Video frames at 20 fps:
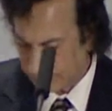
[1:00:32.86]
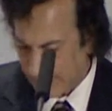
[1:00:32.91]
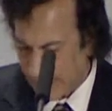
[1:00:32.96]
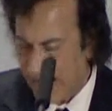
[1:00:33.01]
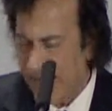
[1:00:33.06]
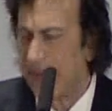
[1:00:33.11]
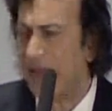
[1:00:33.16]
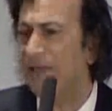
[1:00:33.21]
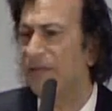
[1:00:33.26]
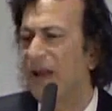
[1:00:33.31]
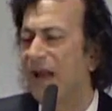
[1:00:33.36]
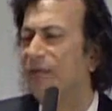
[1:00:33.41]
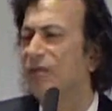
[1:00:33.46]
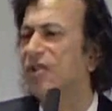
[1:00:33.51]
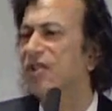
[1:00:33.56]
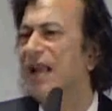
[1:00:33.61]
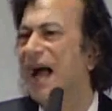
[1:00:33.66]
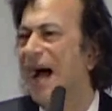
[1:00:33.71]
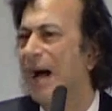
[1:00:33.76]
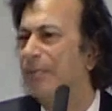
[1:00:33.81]
And they've never
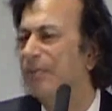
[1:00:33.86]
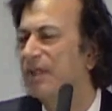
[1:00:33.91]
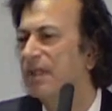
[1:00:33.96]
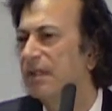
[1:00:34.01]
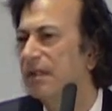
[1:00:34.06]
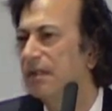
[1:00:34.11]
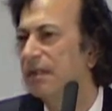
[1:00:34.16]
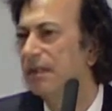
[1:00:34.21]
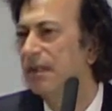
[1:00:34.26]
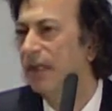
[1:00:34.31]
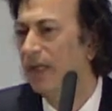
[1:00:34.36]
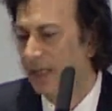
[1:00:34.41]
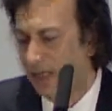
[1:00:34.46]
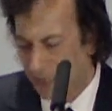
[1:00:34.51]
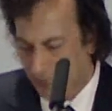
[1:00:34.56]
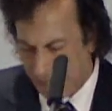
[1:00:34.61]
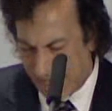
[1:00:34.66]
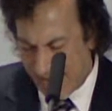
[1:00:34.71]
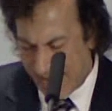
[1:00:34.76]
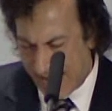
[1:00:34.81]
stopped.
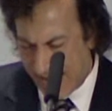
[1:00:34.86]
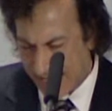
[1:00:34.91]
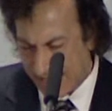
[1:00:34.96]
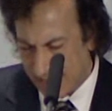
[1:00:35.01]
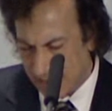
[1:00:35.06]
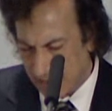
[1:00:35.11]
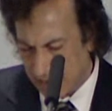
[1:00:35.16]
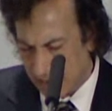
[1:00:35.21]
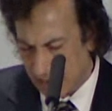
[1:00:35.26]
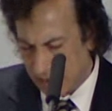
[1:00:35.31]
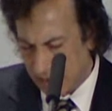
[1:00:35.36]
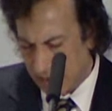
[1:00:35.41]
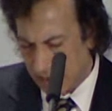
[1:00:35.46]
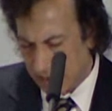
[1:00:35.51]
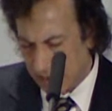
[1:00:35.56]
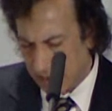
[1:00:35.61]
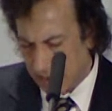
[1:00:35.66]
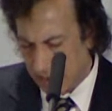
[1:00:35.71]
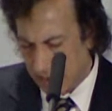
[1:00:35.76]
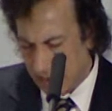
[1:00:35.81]
And
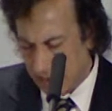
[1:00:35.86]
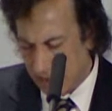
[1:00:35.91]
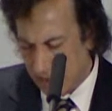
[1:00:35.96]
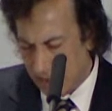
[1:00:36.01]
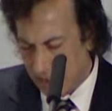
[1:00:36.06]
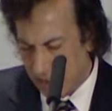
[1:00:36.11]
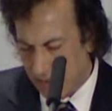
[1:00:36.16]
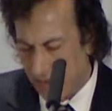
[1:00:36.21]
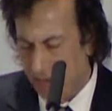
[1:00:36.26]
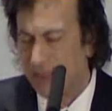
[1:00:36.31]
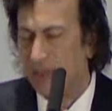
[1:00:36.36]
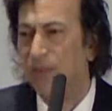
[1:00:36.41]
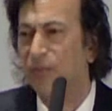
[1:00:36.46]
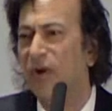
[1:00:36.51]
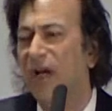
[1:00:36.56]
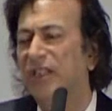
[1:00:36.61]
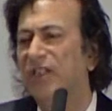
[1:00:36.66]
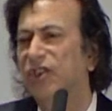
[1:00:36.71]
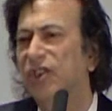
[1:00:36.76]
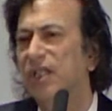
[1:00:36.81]
the
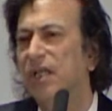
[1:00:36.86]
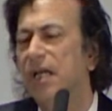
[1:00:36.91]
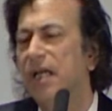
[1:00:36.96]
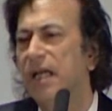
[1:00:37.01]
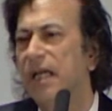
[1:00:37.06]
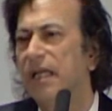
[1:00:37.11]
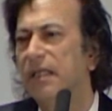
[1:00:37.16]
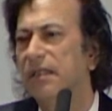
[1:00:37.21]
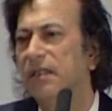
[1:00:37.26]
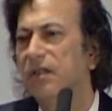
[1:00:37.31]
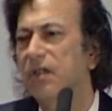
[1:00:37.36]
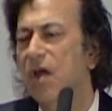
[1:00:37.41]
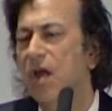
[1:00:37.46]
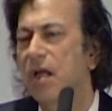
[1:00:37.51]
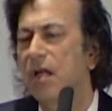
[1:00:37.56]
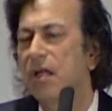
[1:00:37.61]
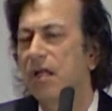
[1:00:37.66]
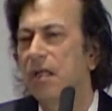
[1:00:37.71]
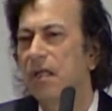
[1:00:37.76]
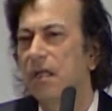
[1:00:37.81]
Depression hits.
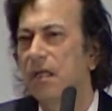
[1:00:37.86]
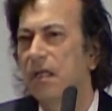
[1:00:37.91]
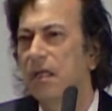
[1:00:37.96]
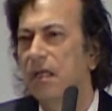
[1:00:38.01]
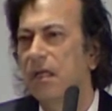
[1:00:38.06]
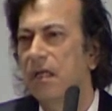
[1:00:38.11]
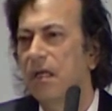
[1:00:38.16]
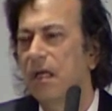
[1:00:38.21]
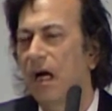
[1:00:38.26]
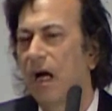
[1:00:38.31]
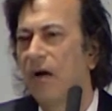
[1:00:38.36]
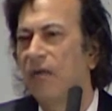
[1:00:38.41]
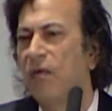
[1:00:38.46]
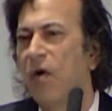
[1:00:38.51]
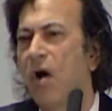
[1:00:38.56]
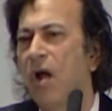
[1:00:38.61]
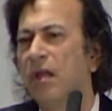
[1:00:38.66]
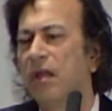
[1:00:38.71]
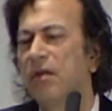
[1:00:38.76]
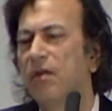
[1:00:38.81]
Of
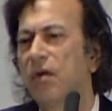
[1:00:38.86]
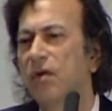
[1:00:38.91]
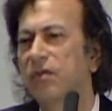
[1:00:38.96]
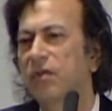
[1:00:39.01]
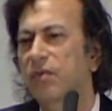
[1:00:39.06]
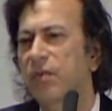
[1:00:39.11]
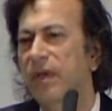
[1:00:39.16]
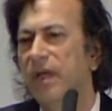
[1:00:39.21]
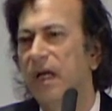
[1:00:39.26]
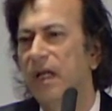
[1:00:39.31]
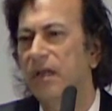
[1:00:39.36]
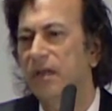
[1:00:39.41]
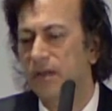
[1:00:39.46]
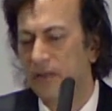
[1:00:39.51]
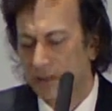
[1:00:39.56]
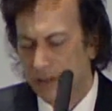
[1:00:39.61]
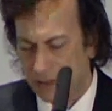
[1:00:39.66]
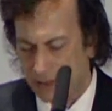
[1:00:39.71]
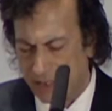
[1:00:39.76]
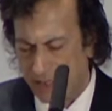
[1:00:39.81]
all of those
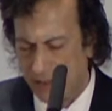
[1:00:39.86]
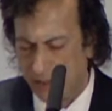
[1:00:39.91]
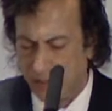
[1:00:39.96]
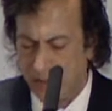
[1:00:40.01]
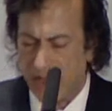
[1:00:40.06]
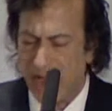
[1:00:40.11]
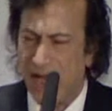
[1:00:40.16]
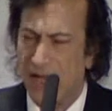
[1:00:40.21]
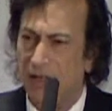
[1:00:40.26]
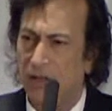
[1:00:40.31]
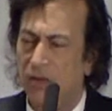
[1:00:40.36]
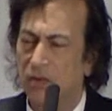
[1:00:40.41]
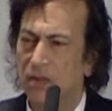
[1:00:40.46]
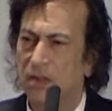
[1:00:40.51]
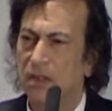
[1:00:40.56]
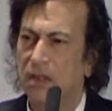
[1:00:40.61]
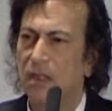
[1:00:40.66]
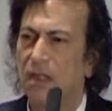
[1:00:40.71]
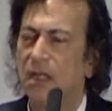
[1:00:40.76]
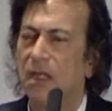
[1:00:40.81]
310
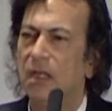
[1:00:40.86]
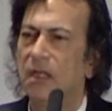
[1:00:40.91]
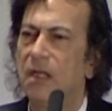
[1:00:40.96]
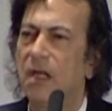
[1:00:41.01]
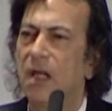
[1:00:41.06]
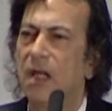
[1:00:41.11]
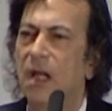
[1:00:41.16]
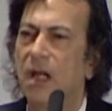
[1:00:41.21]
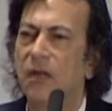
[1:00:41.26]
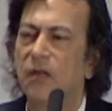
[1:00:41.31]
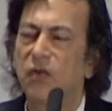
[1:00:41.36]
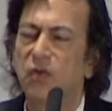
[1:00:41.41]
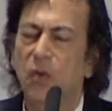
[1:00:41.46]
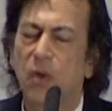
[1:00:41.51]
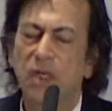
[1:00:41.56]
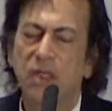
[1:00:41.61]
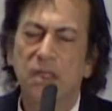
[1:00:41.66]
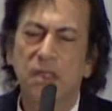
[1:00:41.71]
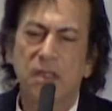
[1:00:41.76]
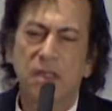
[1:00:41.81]
pianos,
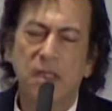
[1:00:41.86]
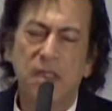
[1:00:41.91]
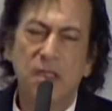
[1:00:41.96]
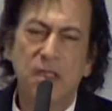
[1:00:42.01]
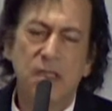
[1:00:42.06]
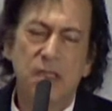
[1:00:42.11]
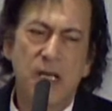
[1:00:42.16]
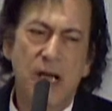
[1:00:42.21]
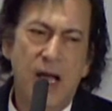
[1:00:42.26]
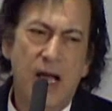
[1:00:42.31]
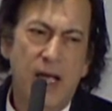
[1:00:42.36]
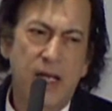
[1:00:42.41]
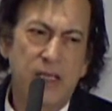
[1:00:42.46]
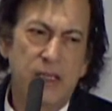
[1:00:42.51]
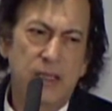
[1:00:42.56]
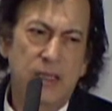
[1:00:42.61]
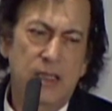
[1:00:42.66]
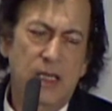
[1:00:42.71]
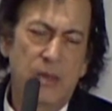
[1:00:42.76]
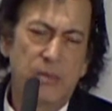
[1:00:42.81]

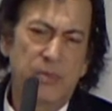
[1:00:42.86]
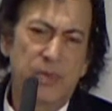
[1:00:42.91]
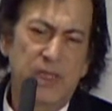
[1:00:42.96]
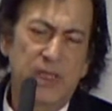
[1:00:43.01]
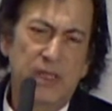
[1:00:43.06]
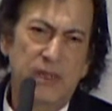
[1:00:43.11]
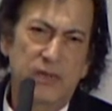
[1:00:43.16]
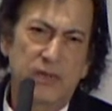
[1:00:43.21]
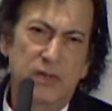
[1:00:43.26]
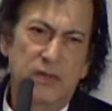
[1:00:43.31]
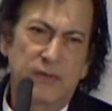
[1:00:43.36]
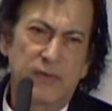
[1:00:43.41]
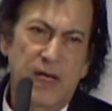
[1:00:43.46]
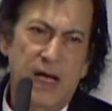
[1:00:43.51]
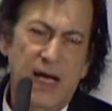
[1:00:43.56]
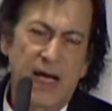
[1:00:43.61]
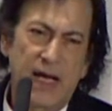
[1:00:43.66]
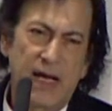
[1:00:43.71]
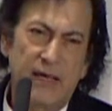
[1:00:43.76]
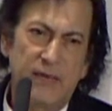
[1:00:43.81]
29 companies
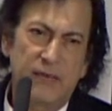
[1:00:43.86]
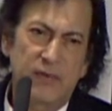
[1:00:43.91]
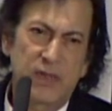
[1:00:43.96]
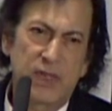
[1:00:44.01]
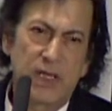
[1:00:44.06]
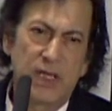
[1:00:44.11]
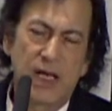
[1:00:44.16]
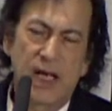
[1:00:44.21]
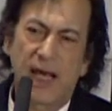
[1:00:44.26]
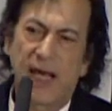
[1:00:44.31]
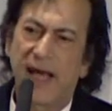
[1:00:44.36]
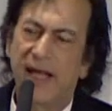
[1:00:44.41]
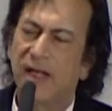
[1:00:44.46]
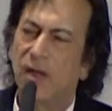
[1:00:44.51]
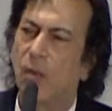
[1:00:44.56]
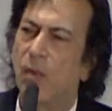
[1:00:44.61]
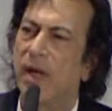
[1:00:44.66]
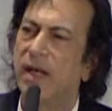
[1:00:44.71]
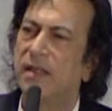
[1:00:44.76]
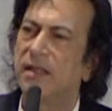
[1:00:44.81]
survived, and
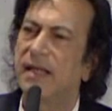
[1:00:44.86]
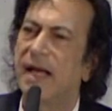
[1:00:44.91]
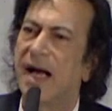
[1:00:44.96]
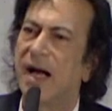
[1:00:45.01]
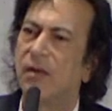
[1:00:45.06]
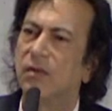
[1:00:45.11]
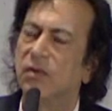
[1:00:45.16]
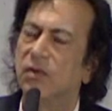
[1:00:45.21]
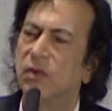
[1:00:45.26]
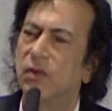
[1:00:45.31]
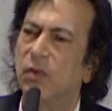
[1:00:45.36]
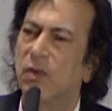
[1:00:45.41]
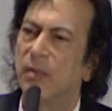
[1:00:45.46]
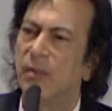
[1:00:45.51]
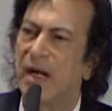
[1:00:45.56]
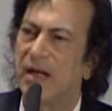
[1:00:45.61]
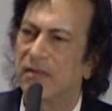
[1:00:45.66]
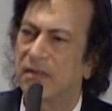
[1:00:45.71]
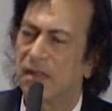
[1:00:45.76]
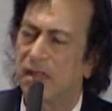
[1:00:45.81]
it went down to
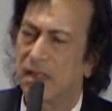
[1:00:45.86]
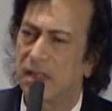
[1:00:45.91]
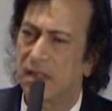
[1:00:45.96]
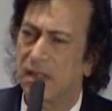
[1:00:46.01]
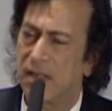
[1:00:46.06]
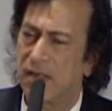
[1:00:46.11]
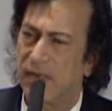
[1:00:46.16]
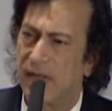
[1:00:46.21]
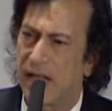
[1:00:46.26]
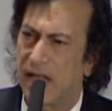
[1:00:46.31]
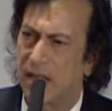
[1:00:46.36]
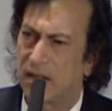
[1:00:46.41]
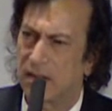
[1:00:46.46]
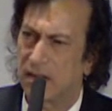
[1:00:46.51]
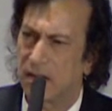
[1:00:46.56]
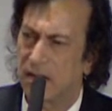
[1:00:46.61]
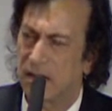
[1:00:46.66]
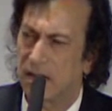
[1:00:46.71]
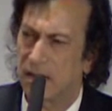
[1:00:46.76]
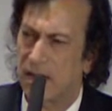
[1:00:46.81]
about
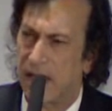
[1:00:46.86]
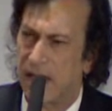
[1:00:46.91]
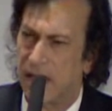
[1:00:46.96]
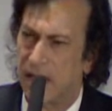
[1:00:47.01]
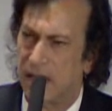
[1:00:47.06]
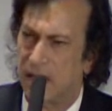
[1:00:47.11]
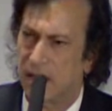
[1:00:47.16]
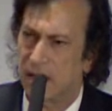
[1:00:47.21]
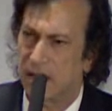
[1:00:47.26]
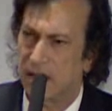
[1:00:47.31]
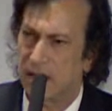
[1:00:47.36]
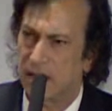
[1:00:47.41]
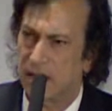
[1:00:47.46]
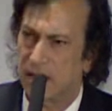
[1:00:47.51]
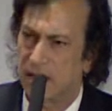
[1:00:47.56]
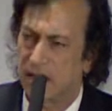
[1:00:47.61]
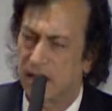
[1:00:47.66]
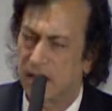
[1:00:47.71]
60,000 sales.